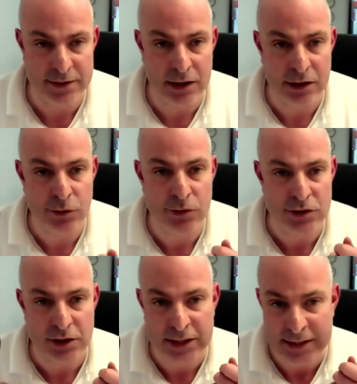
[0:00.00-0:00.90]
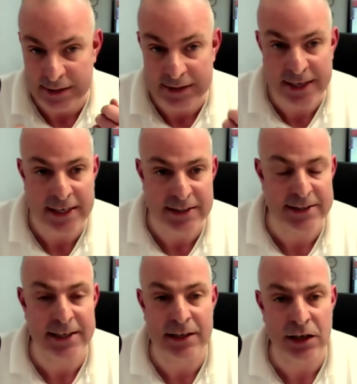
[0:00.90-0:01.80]
alongside the
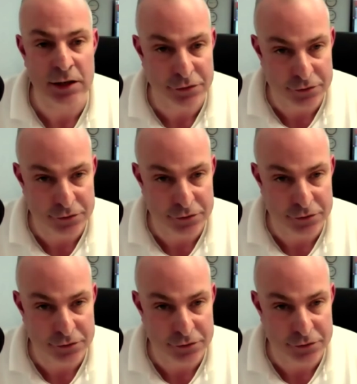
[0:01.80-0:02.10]
day-to-day life